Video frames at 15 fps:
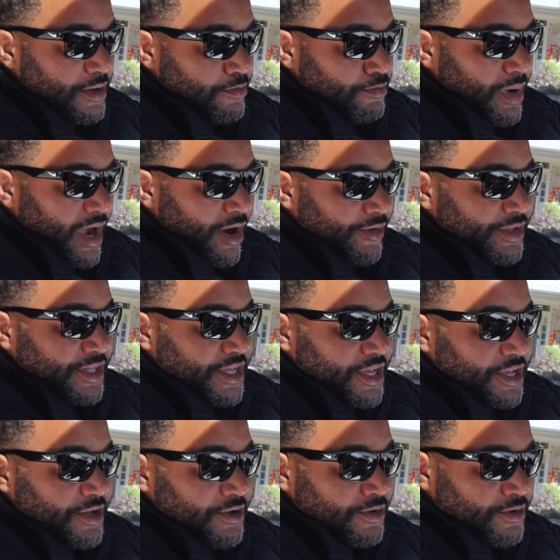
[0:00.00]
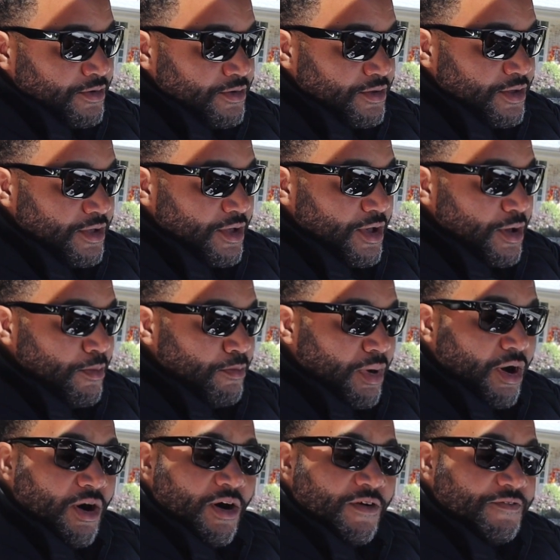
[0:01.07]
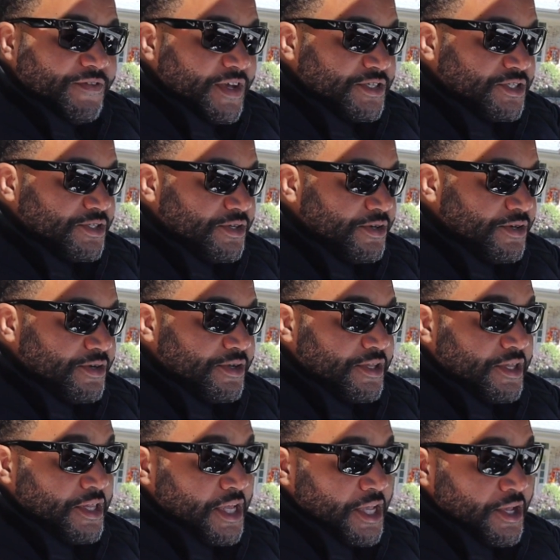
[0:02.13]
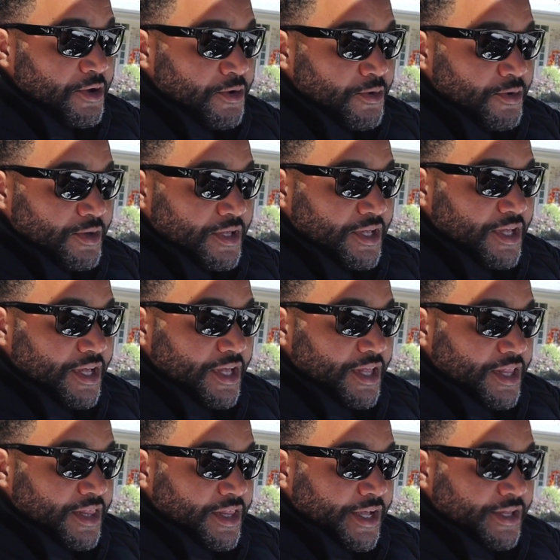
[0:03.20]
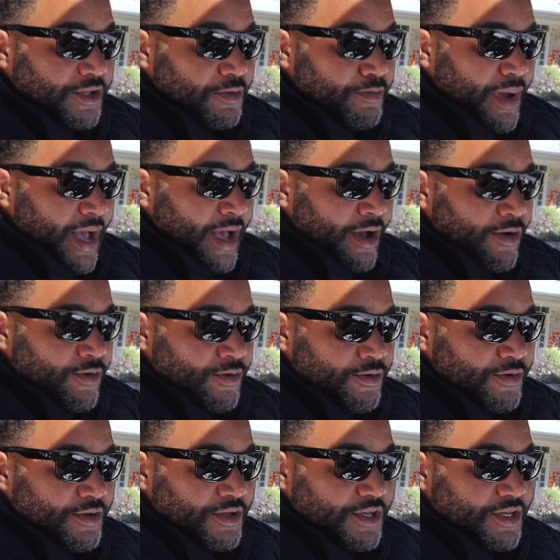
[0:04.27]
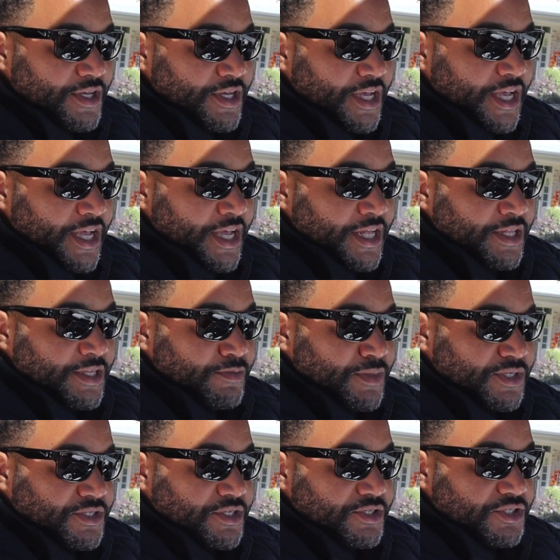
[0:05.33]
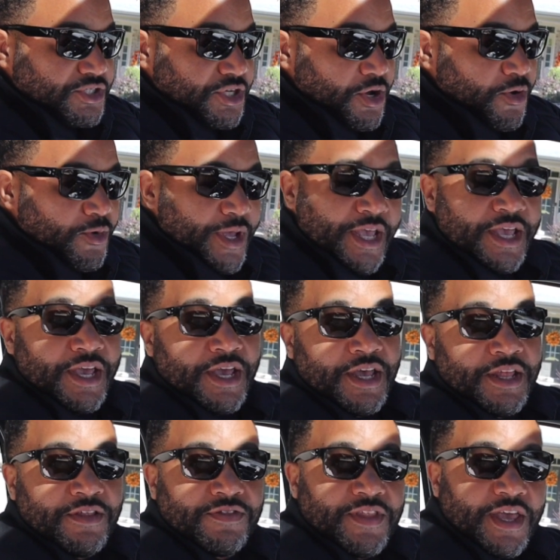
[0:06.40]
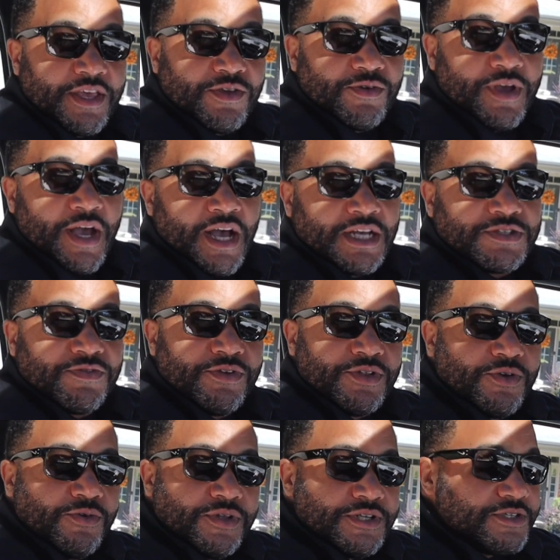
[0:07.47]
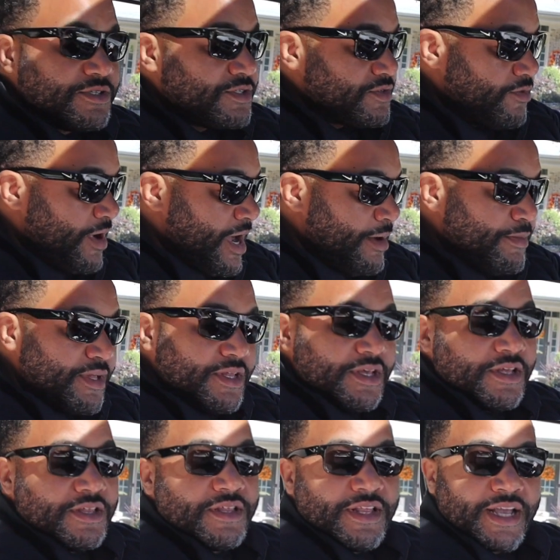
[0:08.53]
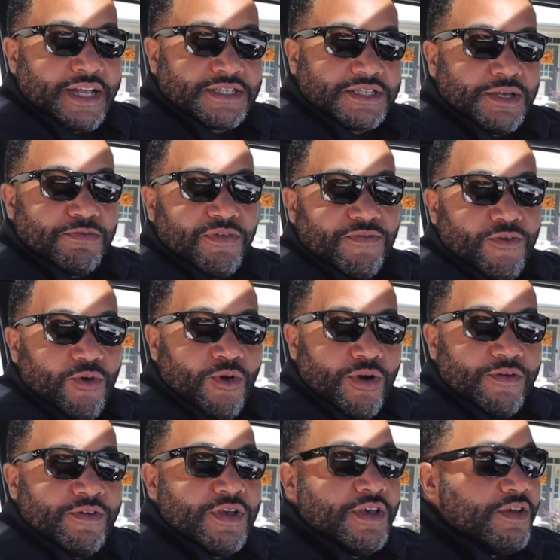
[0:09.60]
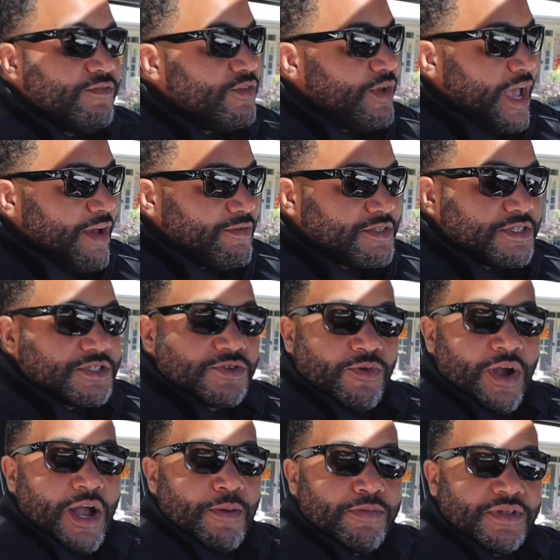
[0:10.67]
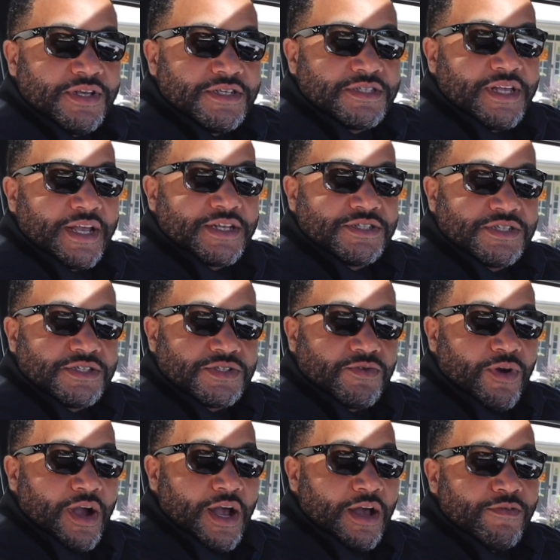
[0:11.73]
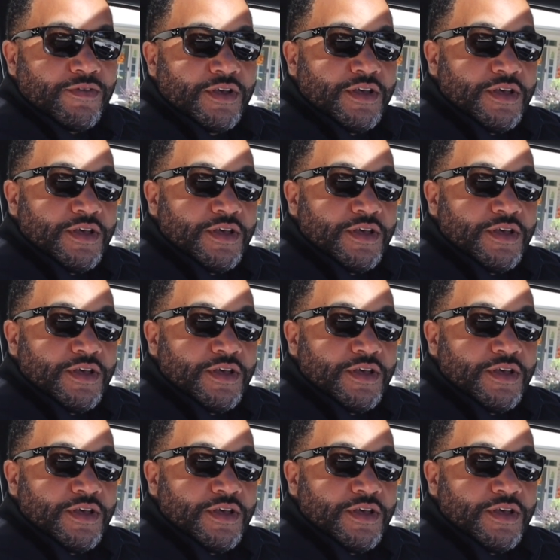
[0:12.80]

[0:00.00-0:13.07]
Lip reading: Byron Hill, Paul Fisher, Neil, Linda Bow, and Mr. Joe N. Thank you guys for newly subscribing. And like I said before, if you haven't subscribed, please like and subscribe.